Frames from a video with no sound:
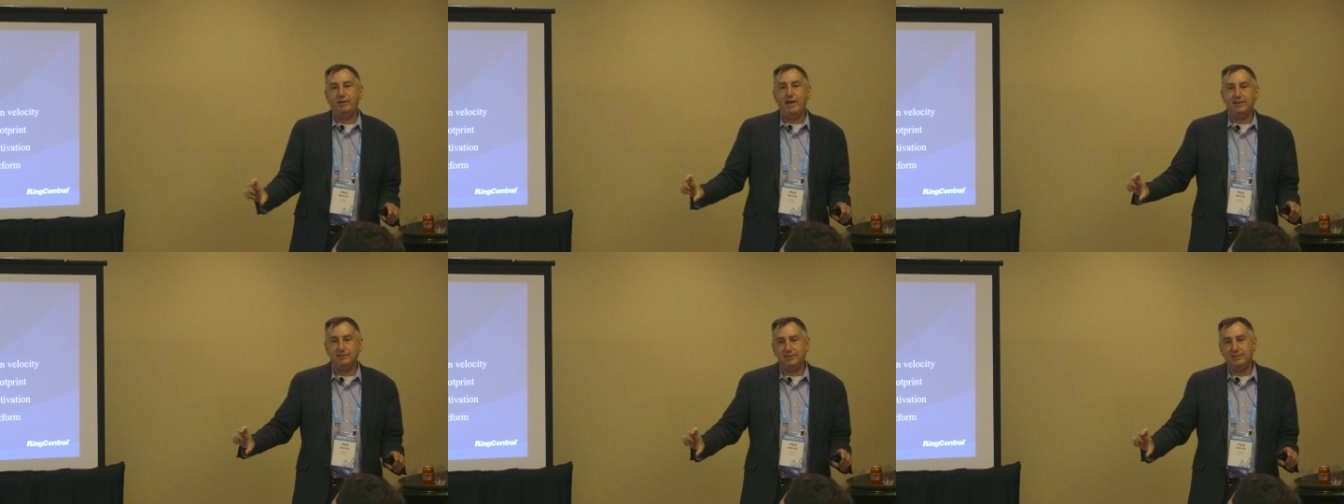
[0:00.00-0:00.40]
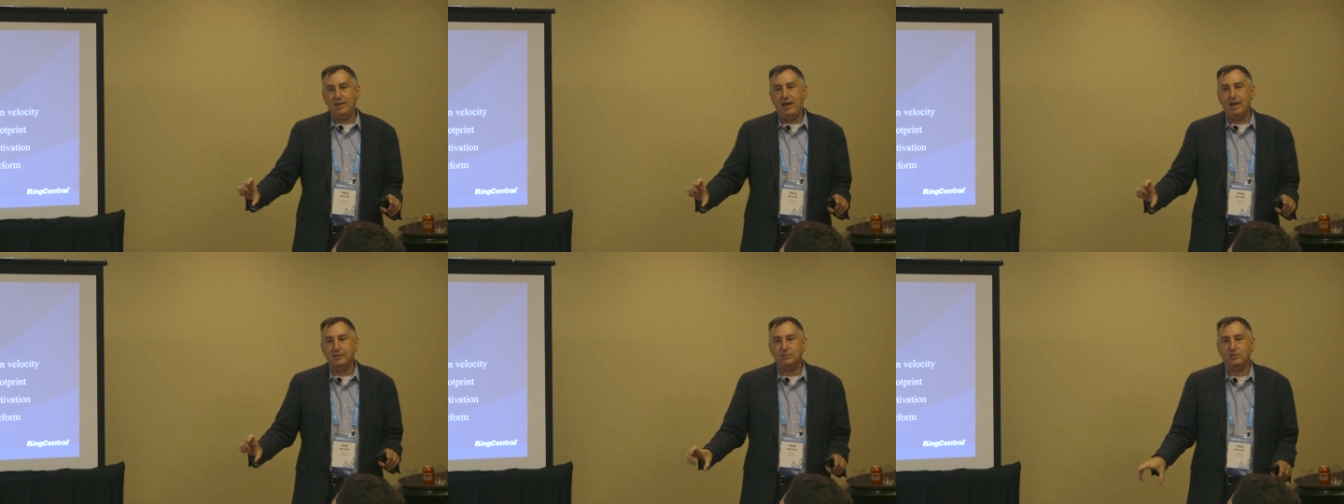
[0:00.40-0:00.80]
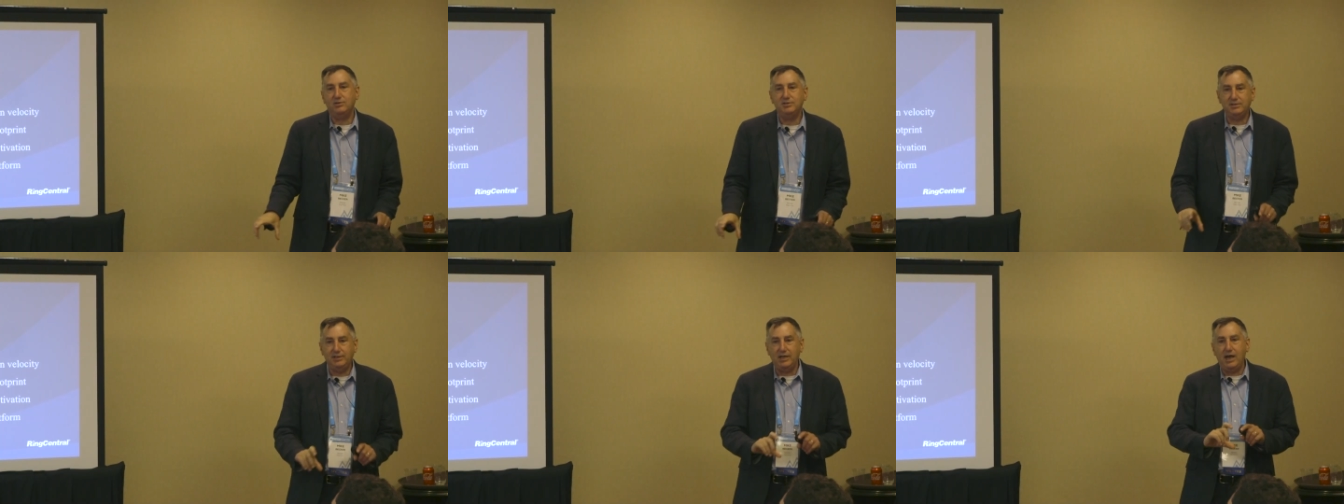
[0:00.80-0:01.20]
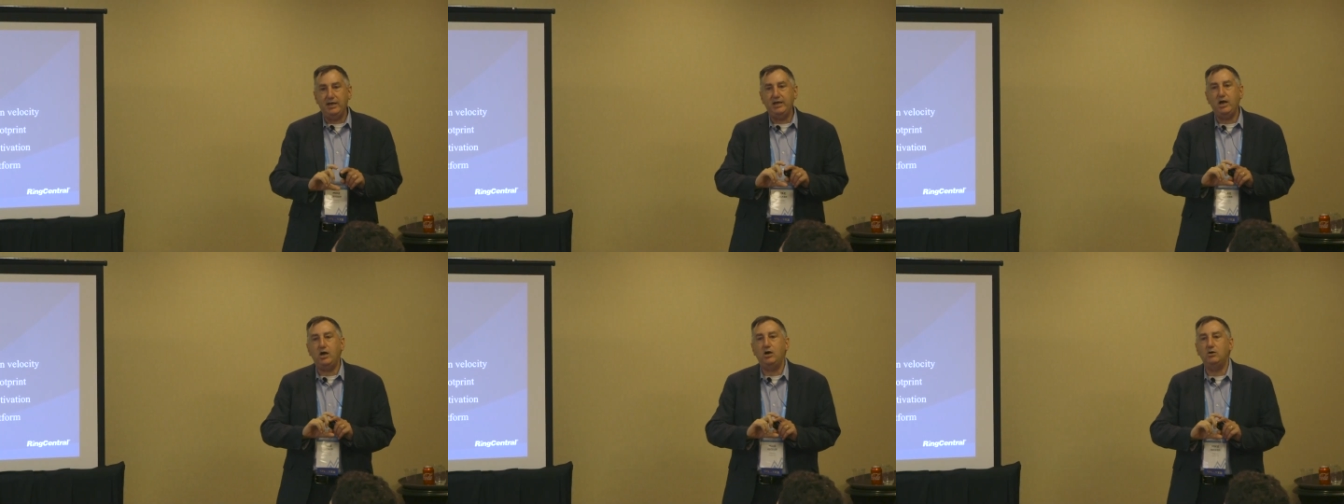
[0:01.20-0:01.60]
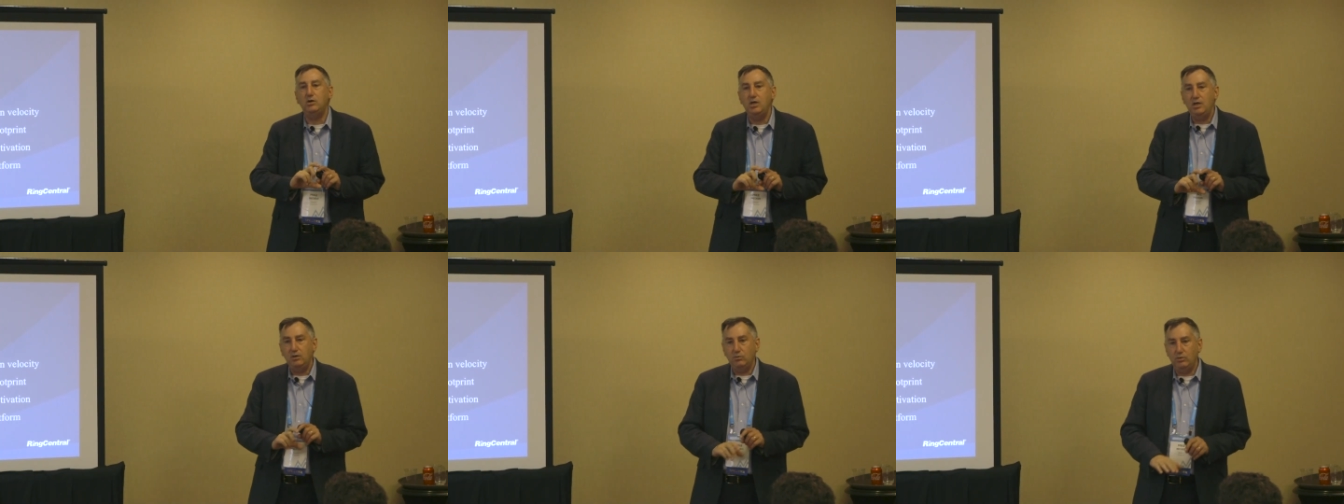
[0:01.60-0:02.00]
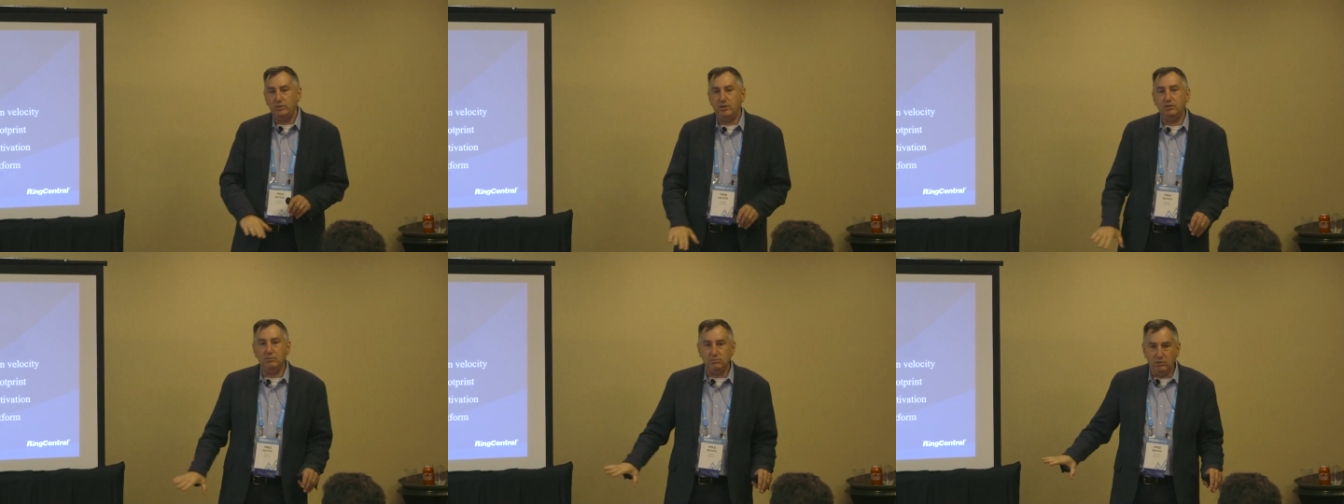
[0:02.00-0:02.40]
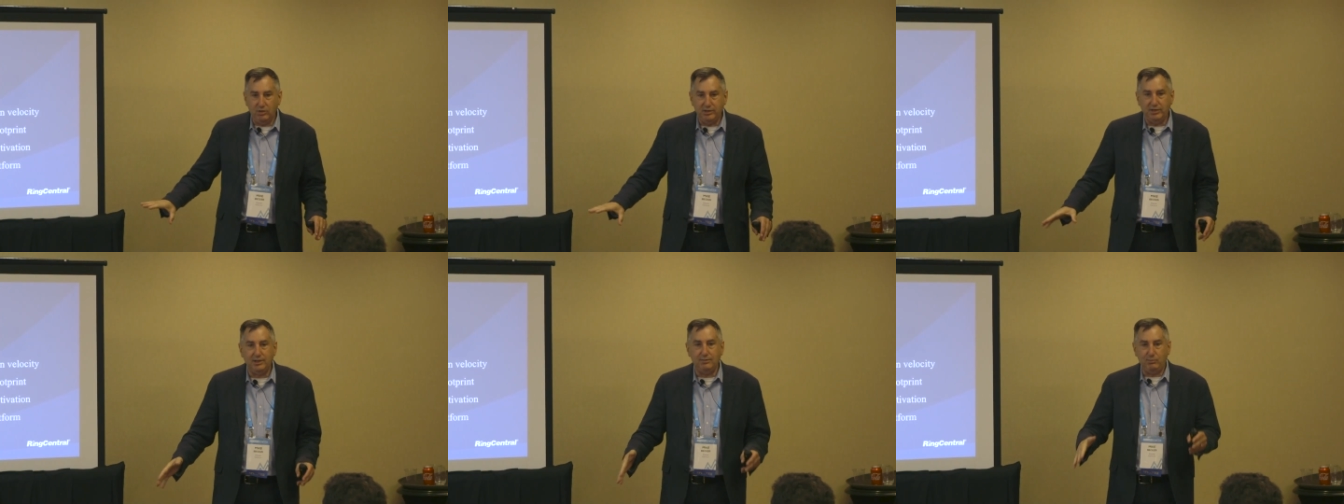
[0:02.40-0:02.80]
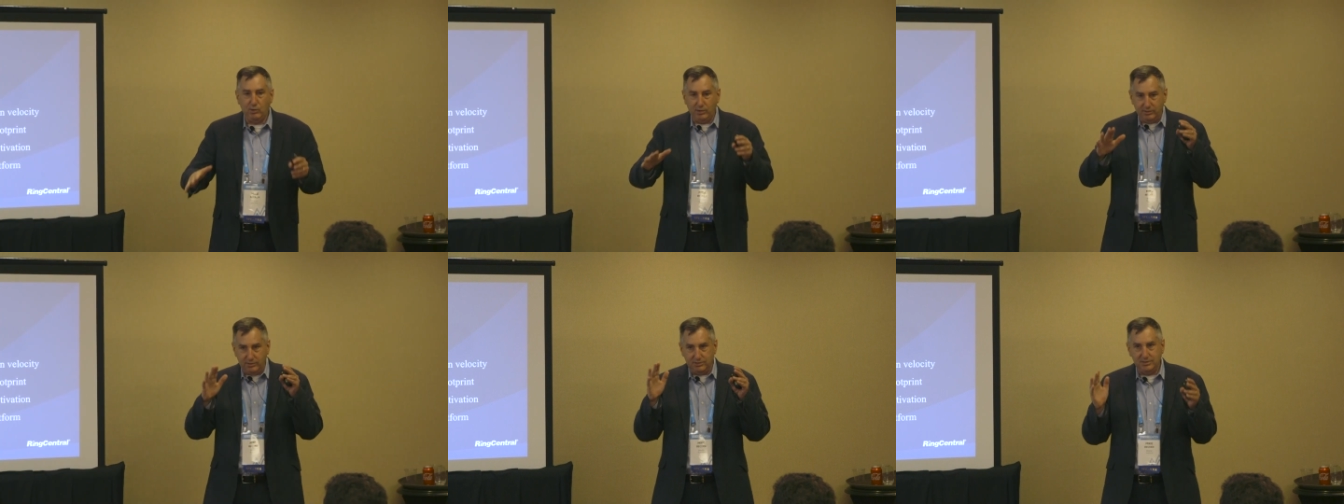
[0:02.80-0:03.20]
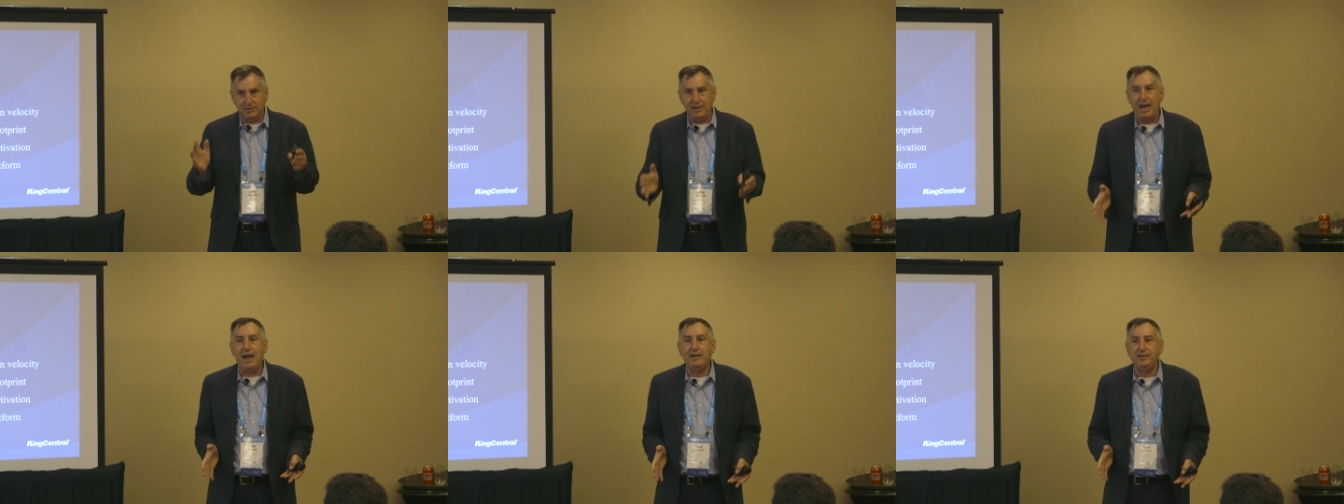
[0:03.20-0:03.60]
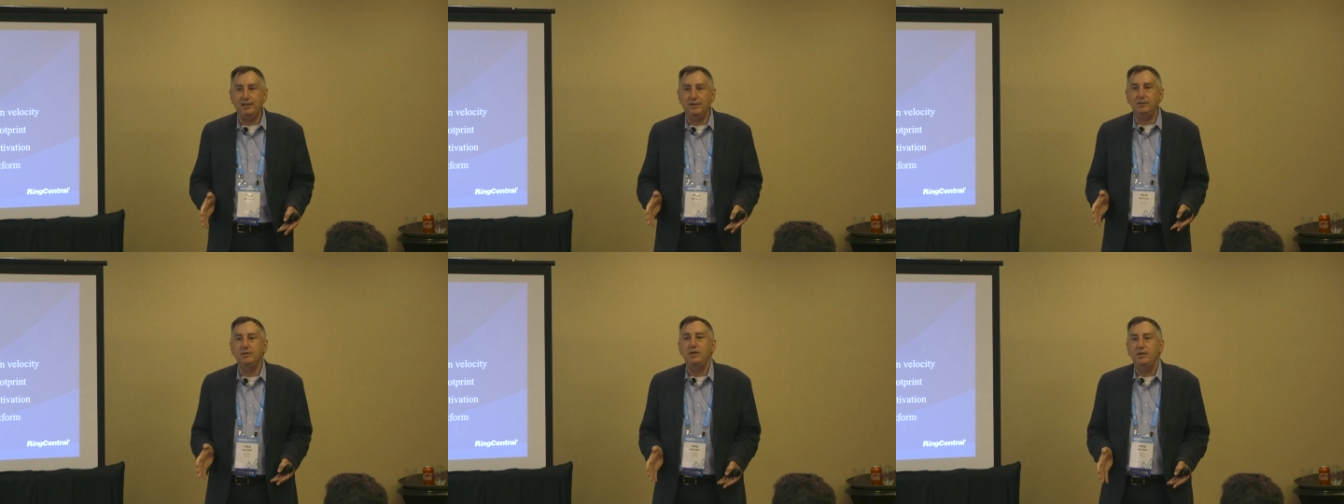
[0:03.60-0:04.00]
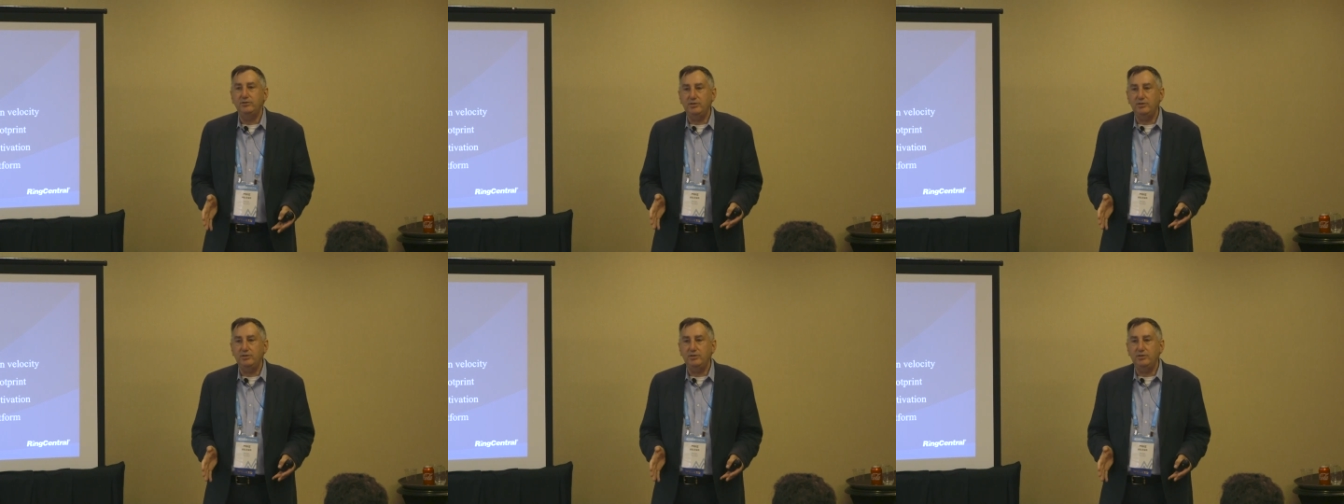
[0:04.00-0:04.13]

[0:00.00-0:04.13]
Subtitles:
of that stack. So a CIO, when they're looking at putting their stack in,